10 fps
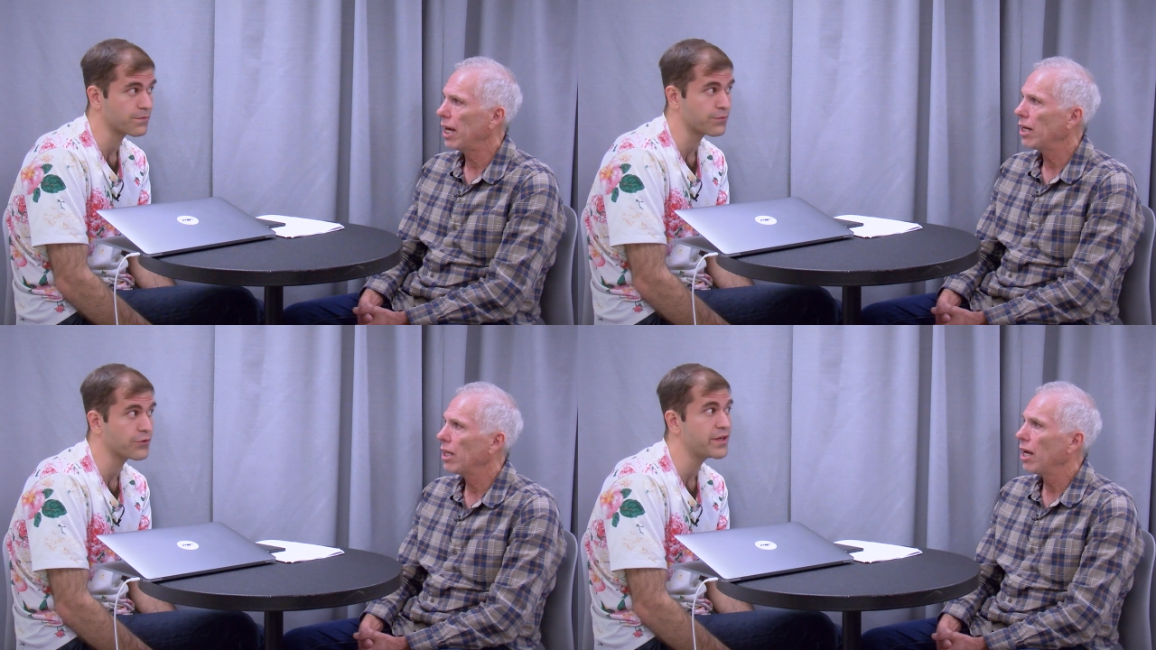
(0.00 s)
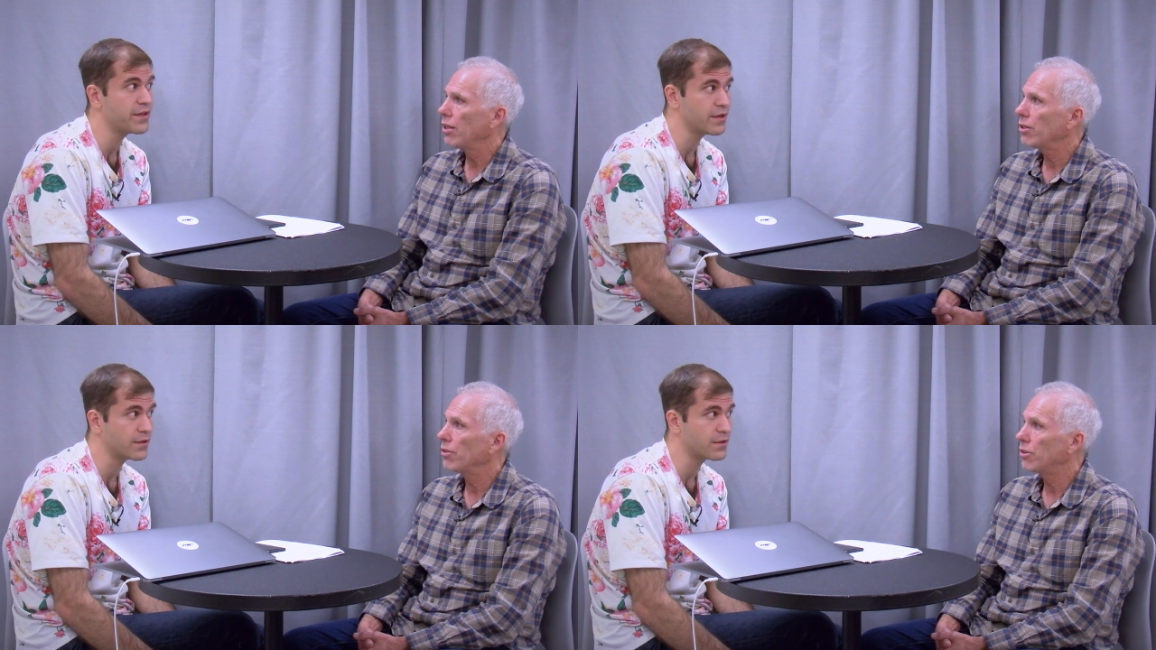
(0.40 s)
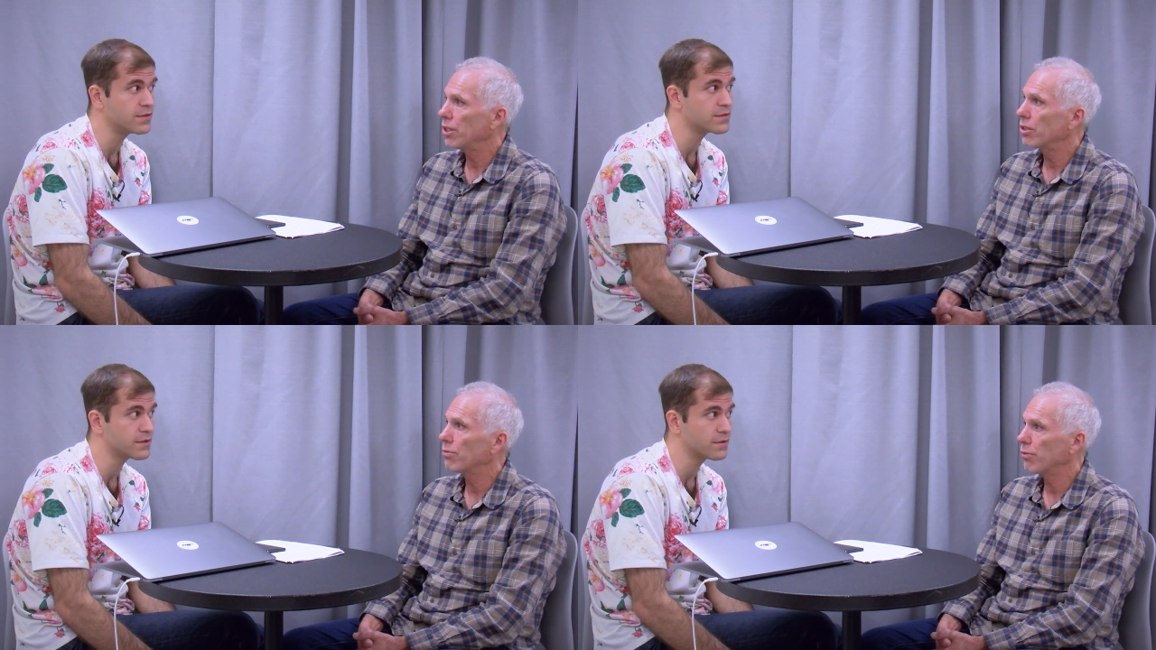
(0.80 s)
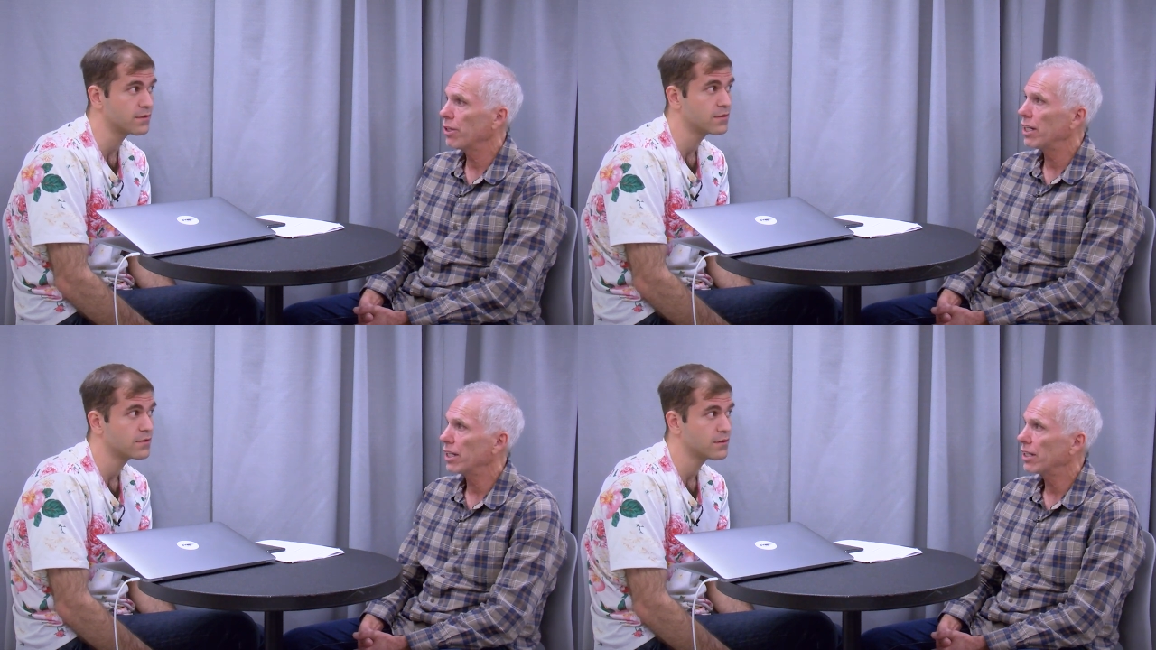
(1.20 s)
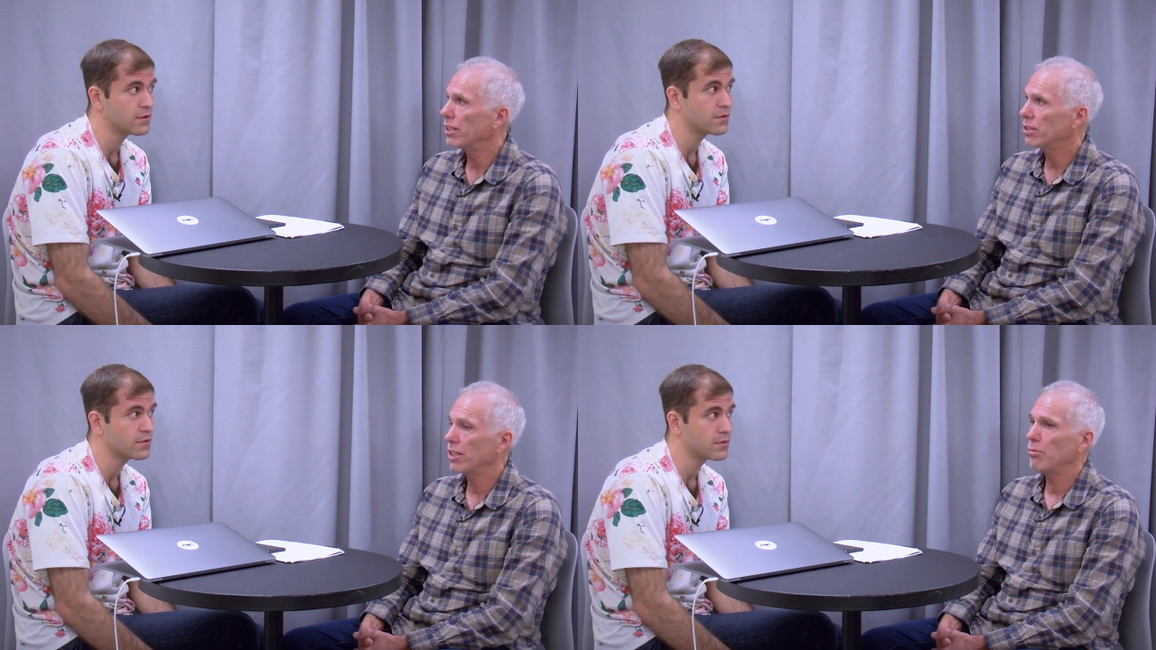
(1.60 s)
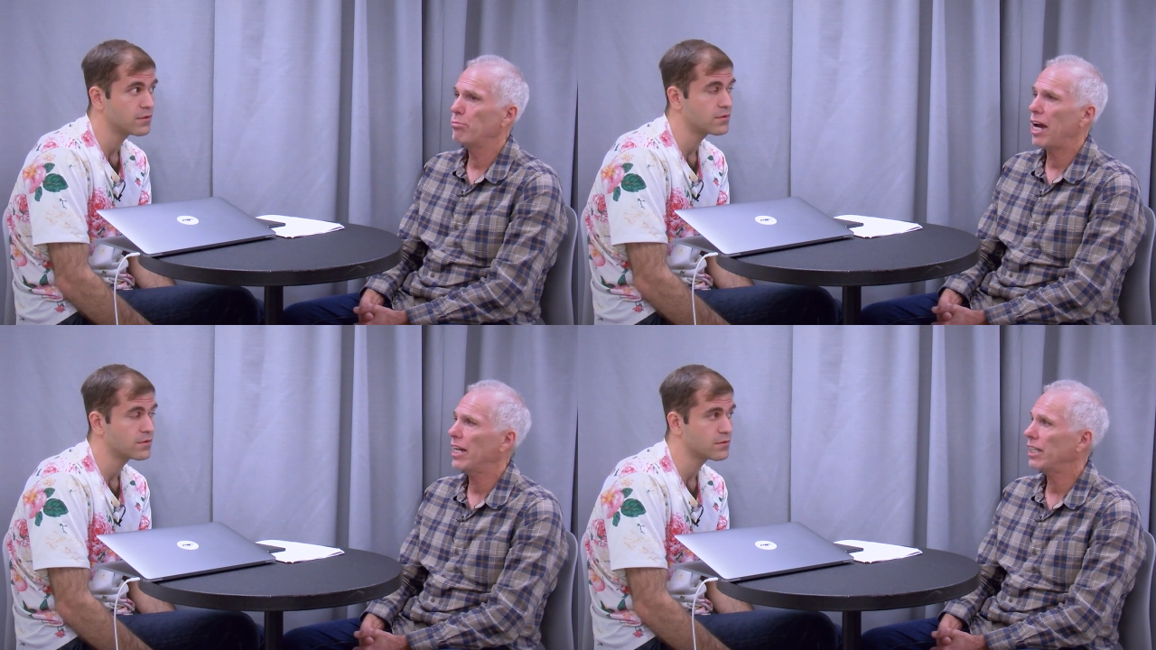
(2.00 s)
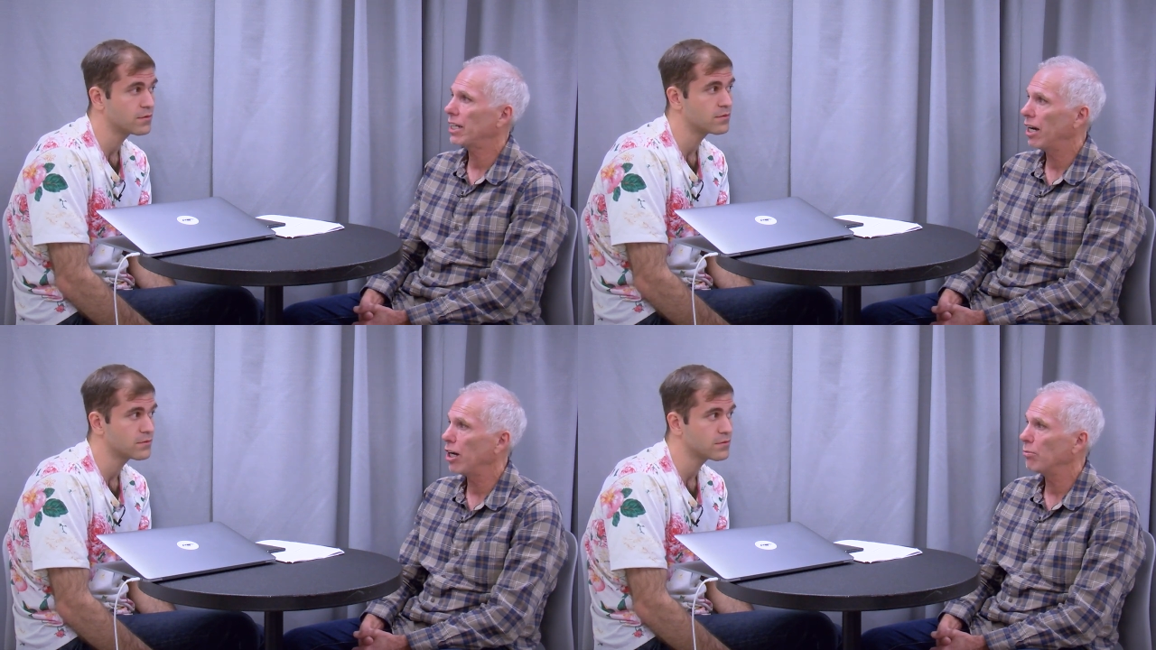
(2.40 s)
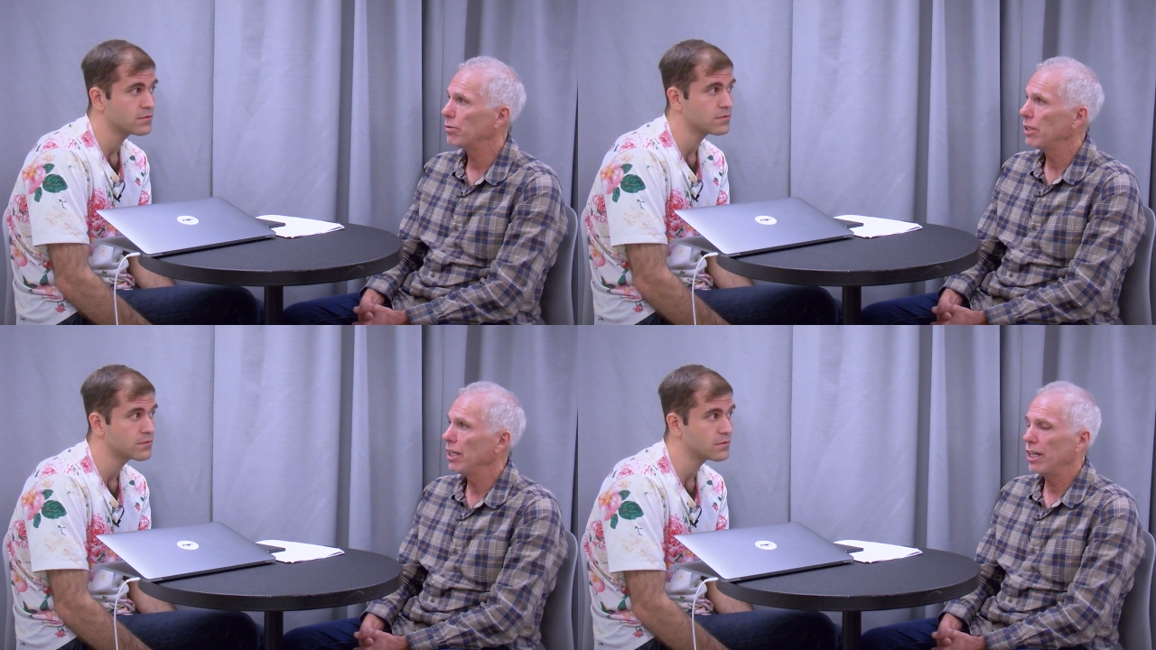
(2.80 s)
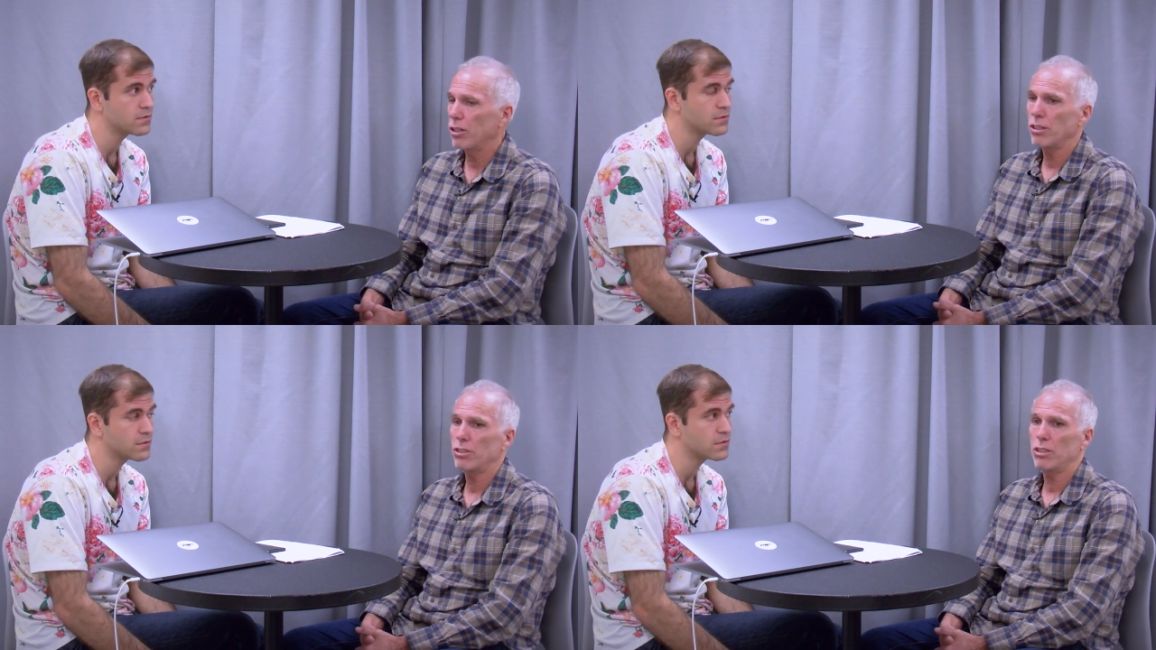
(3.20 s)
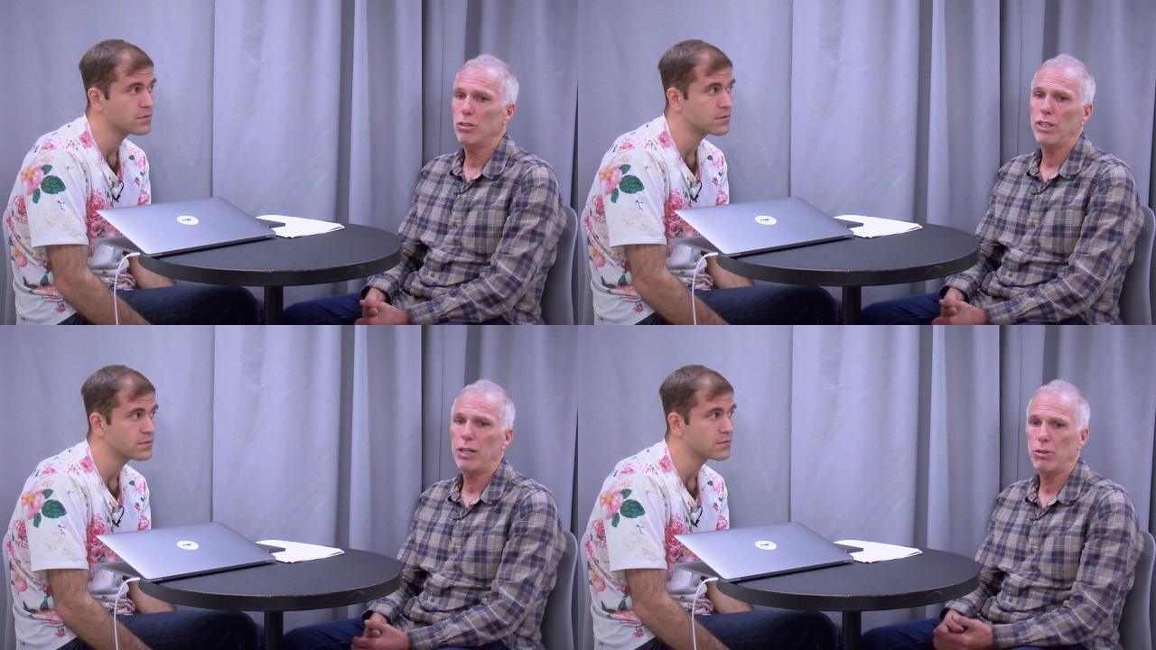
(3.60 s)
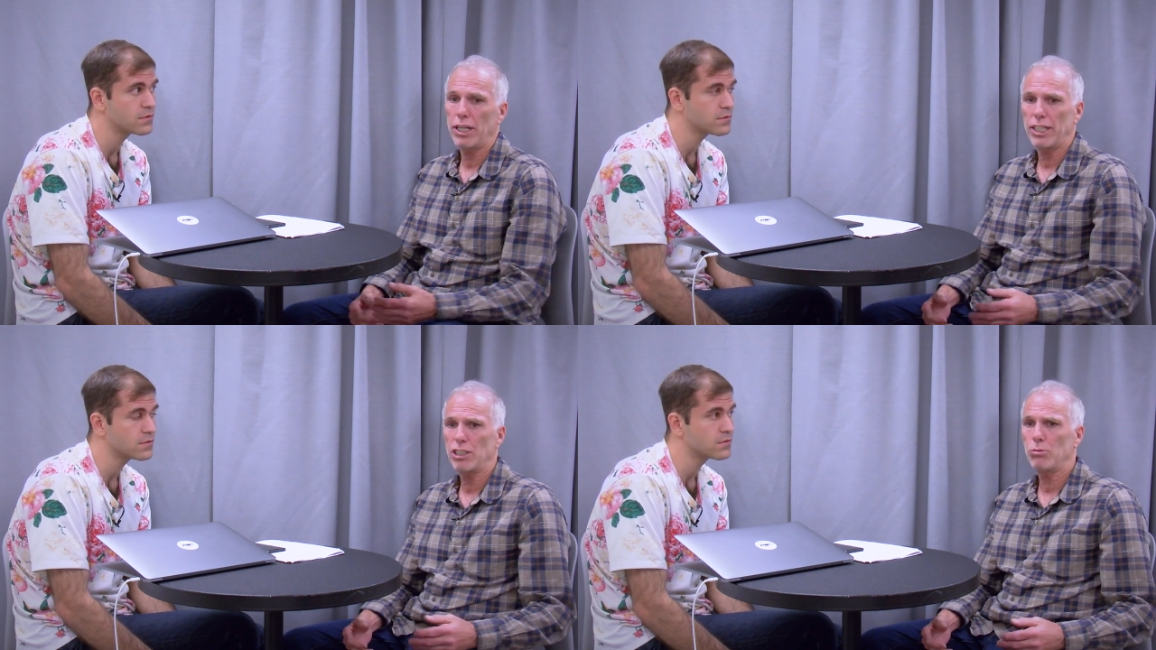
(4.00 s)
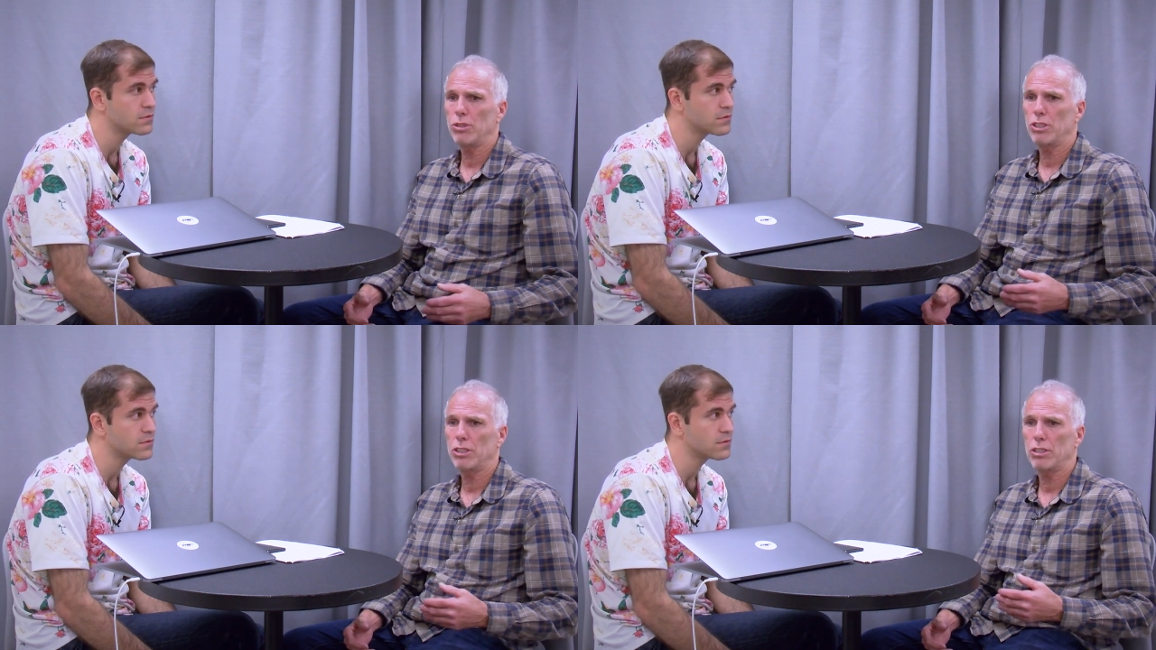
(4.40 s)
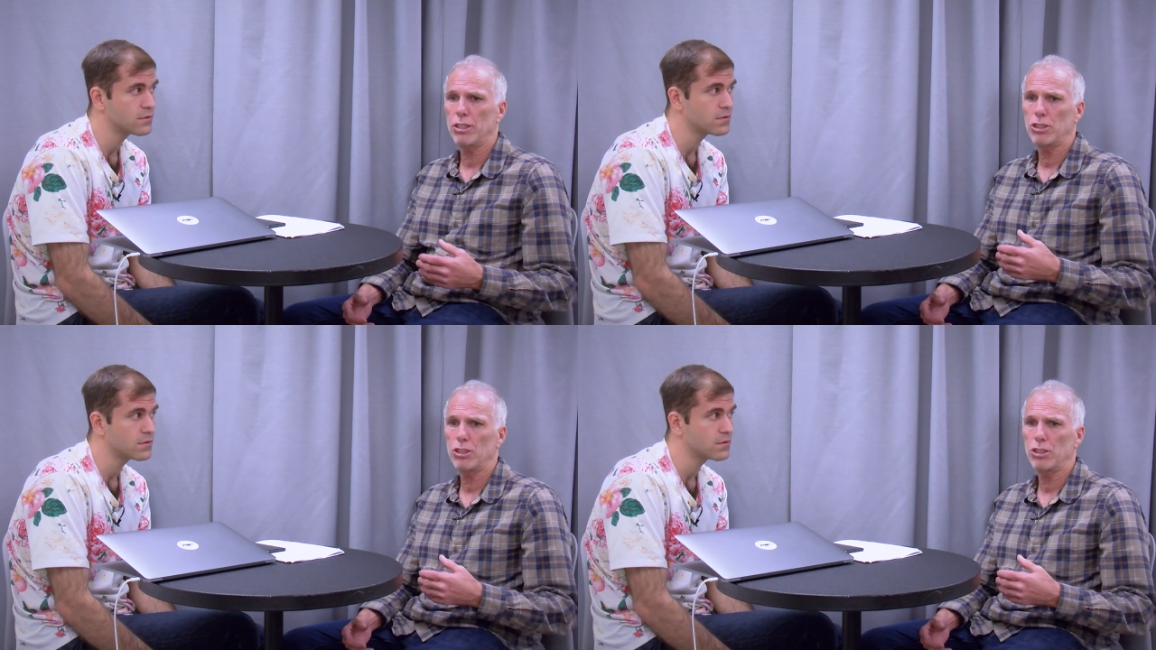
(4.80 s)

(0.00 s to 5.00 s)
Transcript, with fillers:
Speaker 1: free. Yeah, into freeing it, into them backing up. And all of a sudden, okay, well, I guess we'll just, there's